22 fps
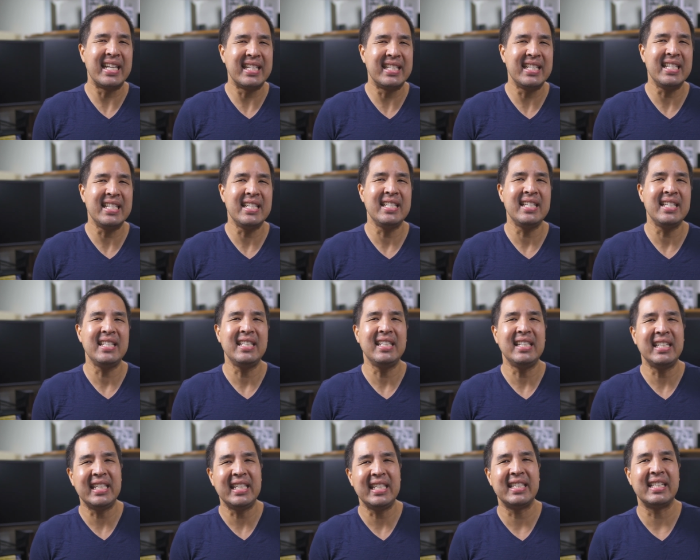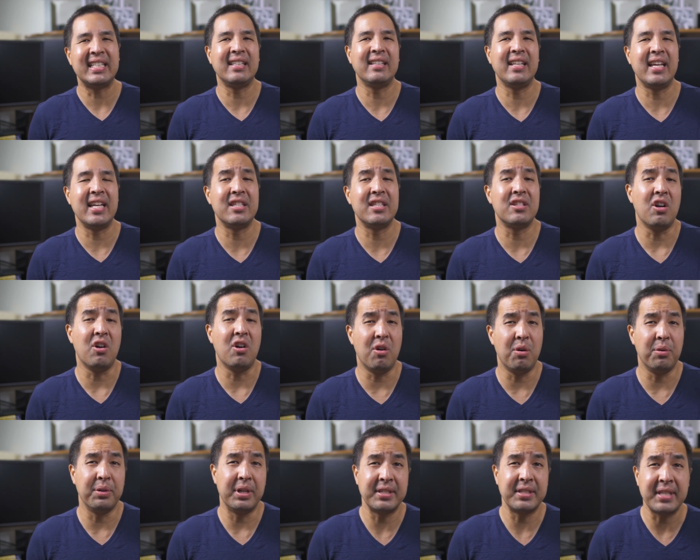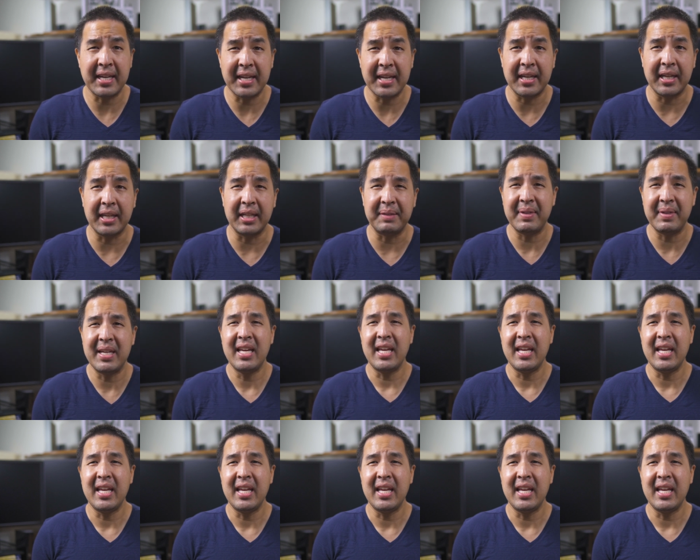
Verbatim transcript: didn't need the lens all the time,